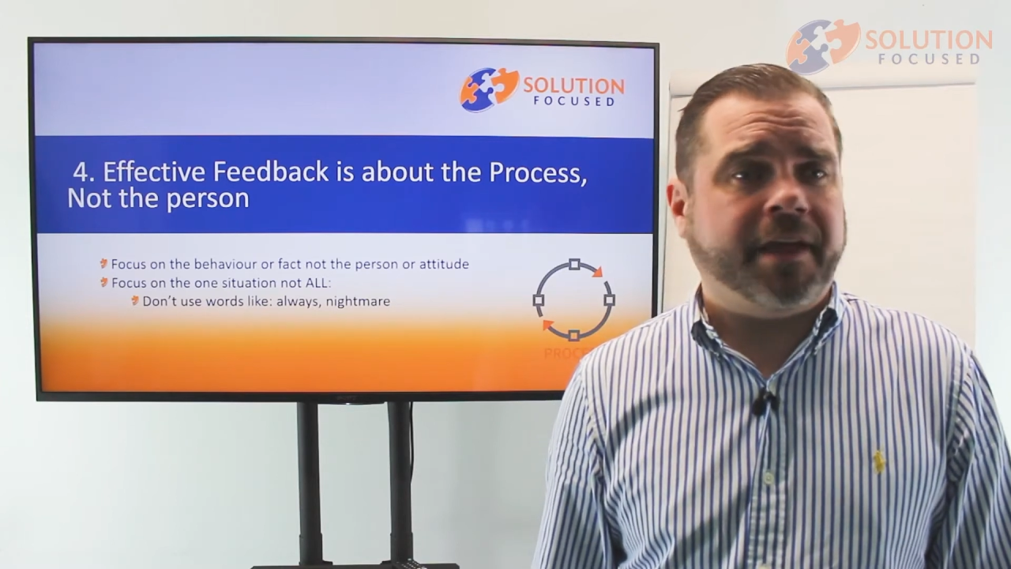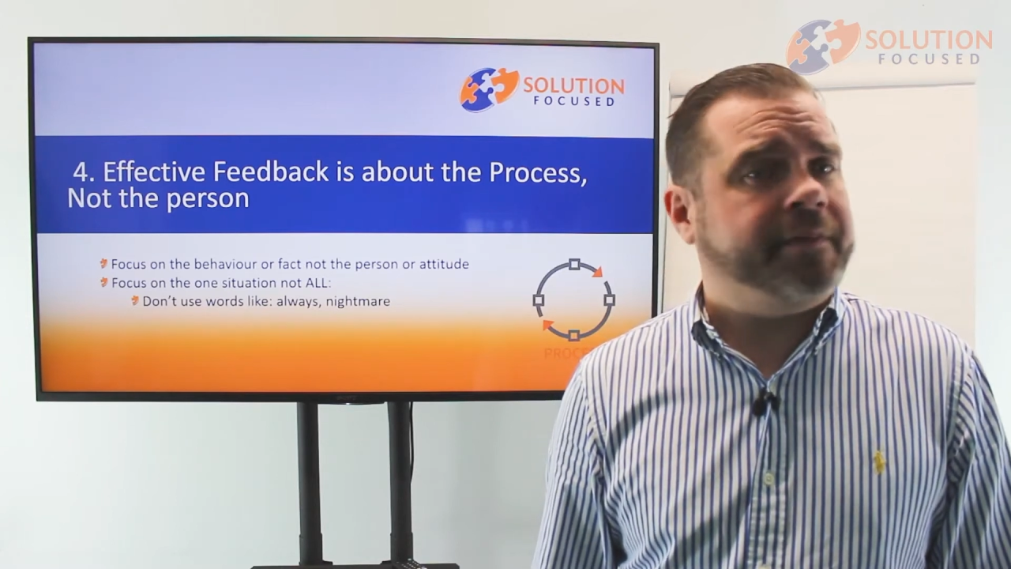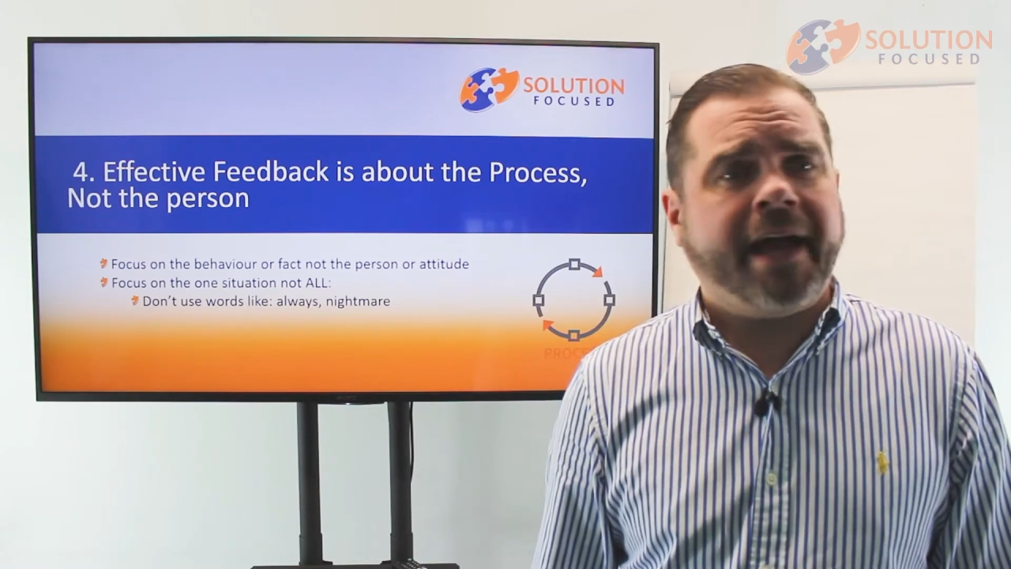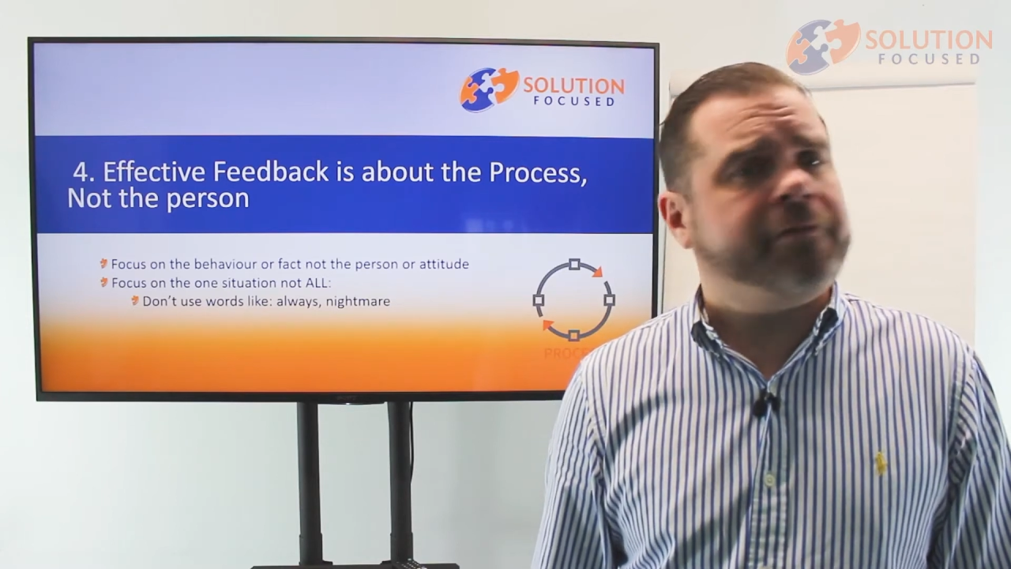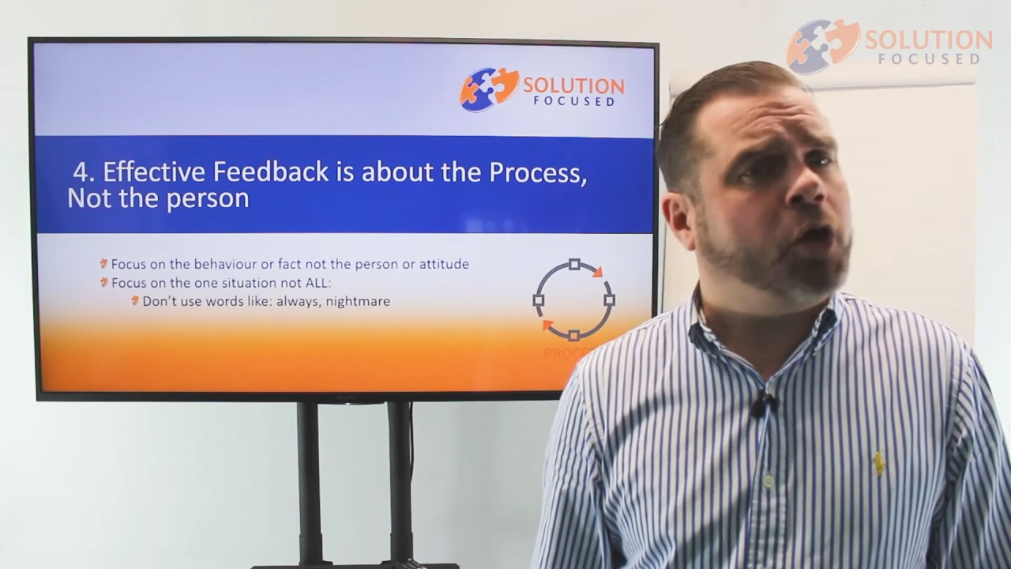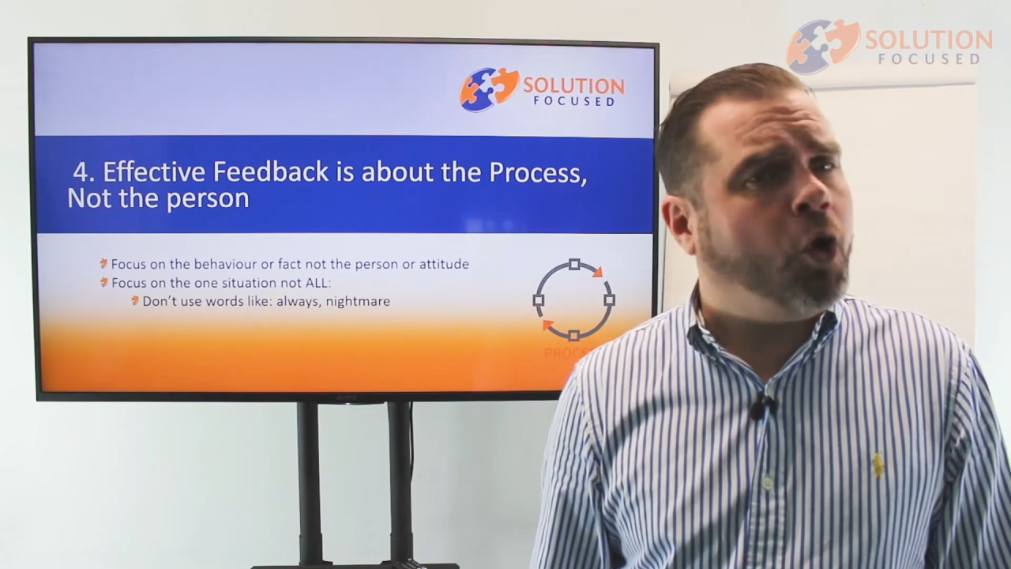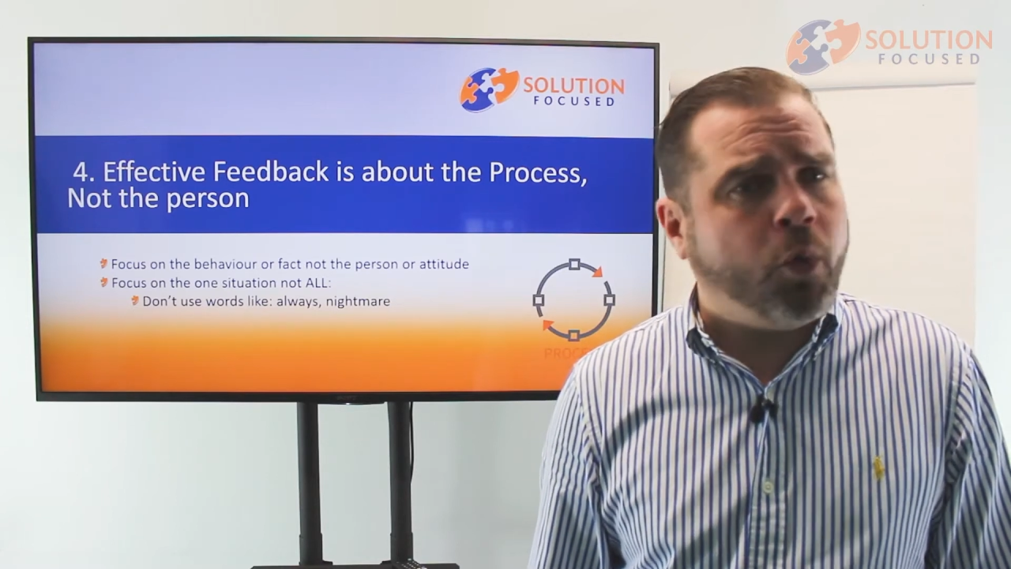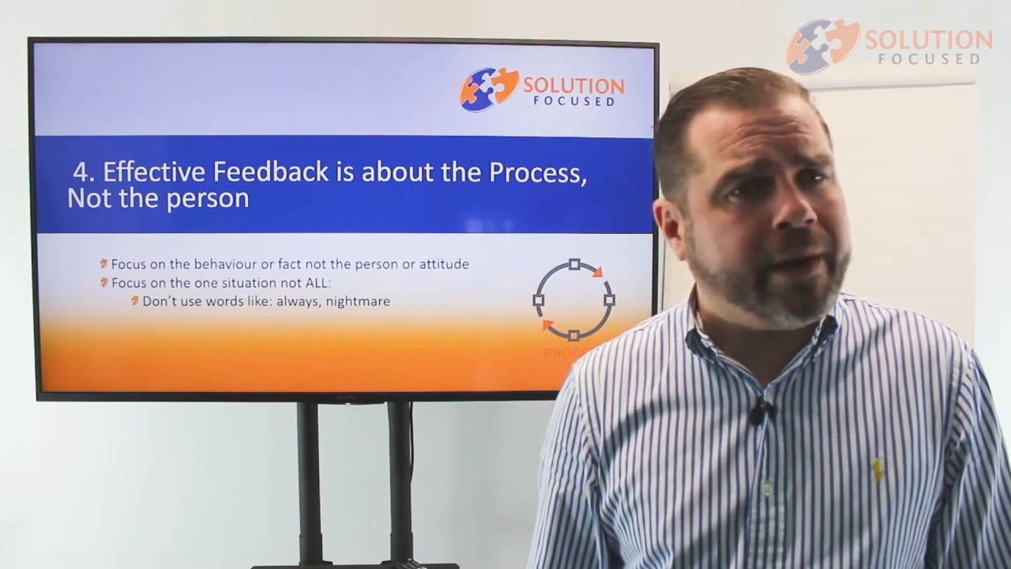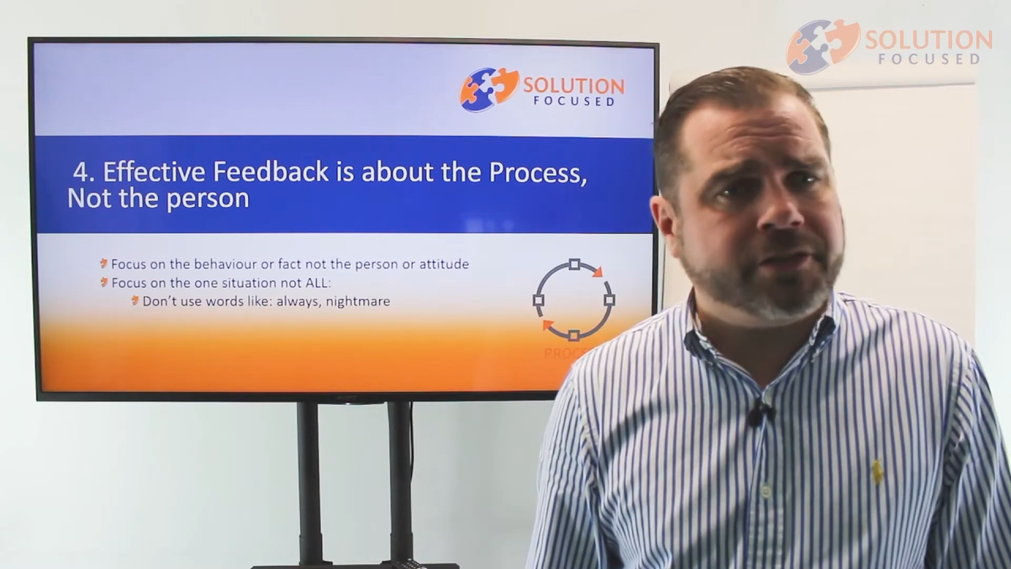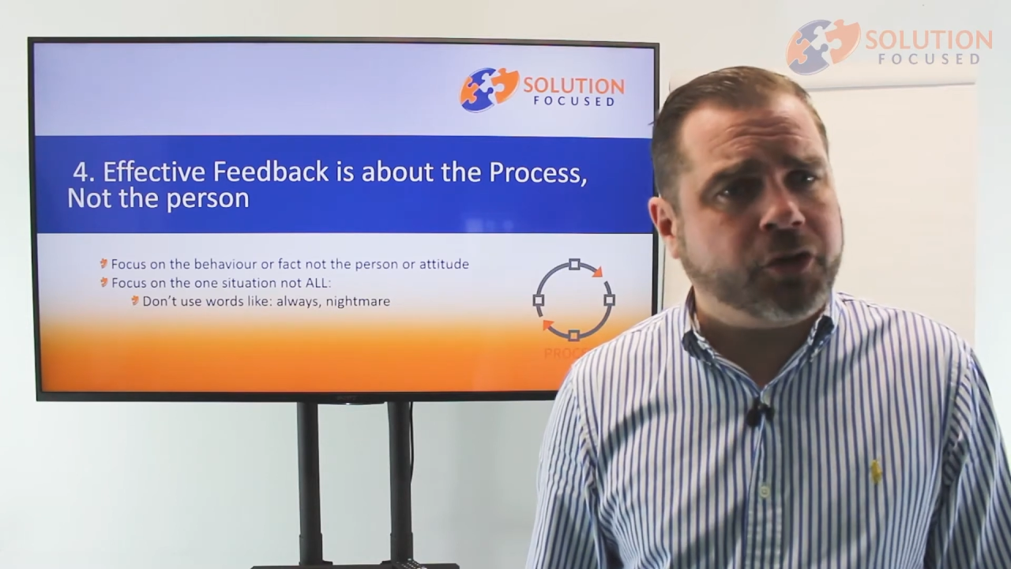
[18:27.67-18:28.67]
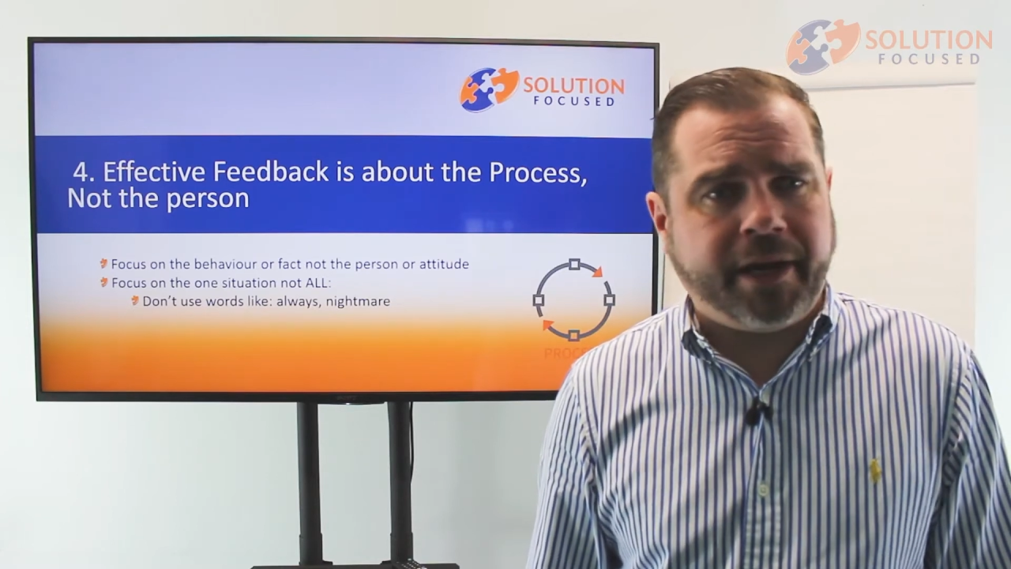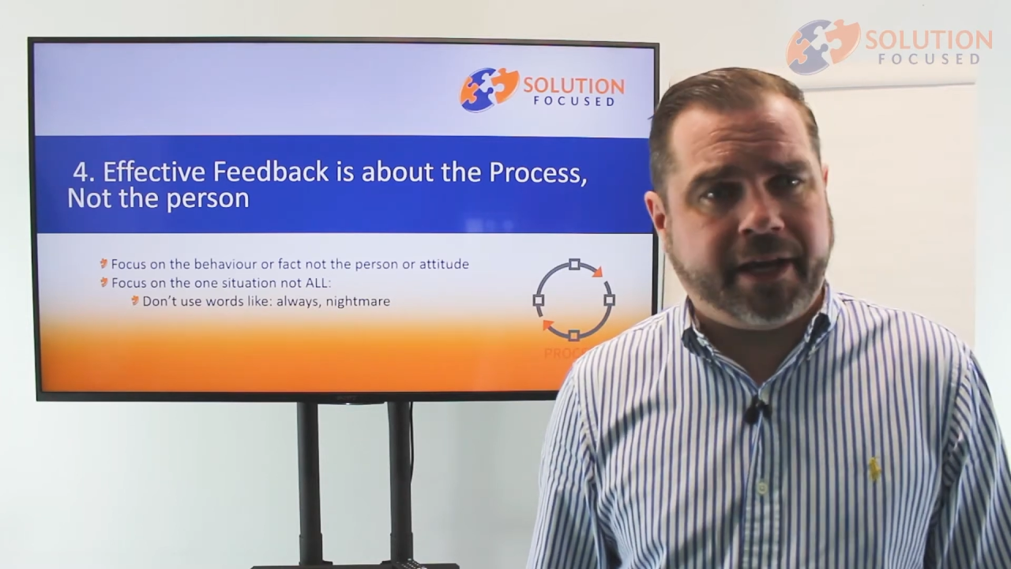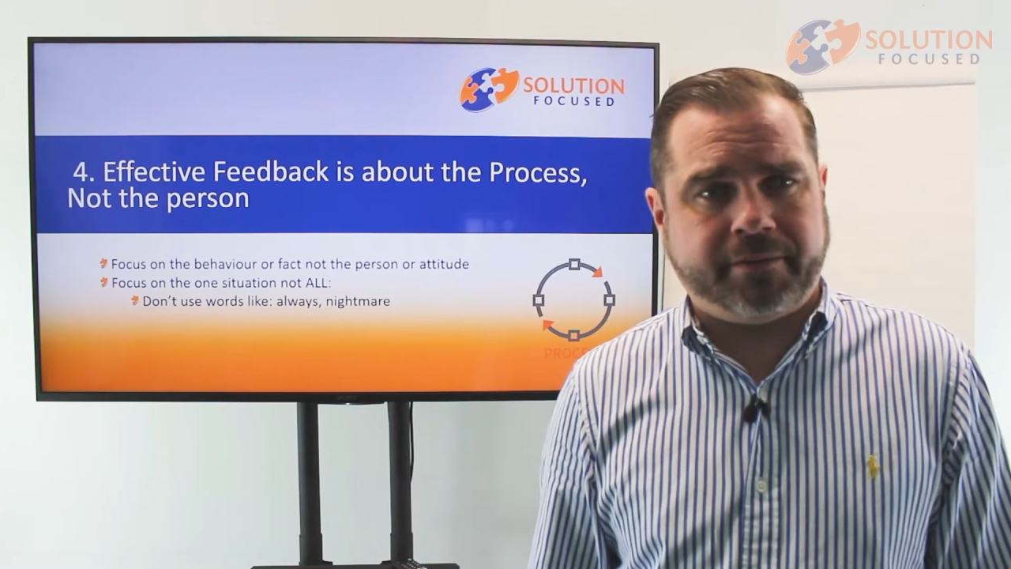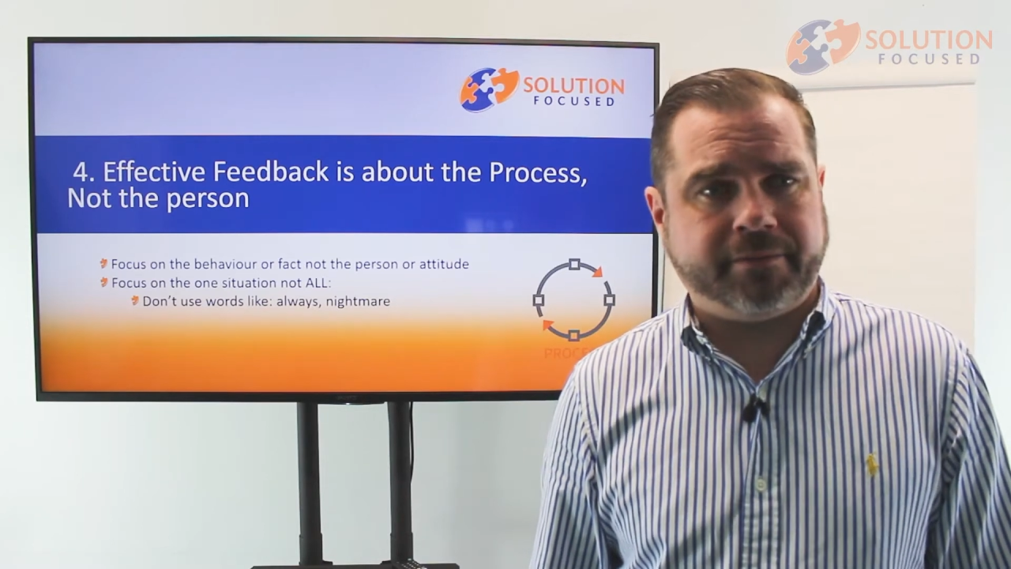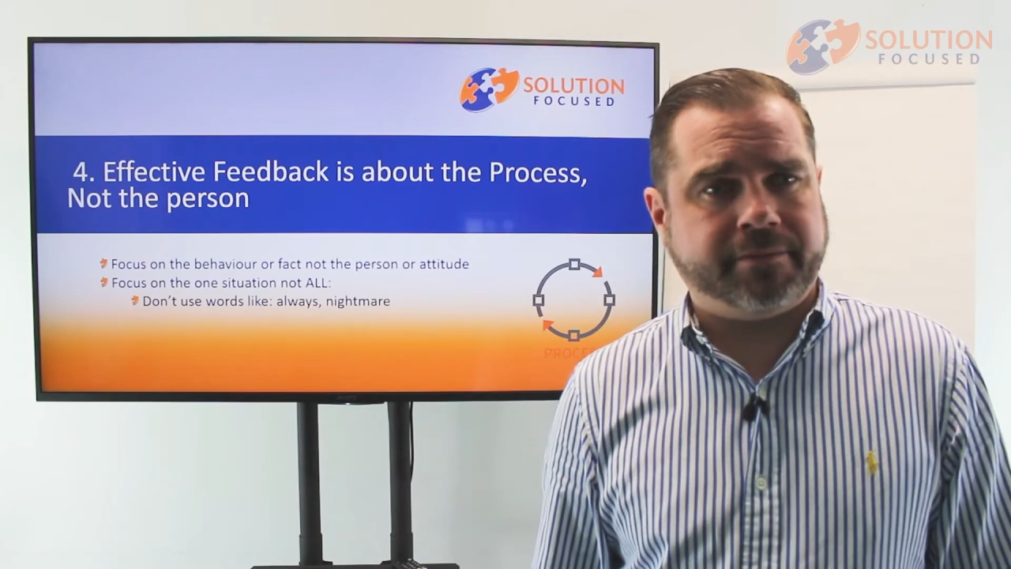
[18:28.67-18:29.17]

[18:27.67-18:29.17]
then they haven't always done it.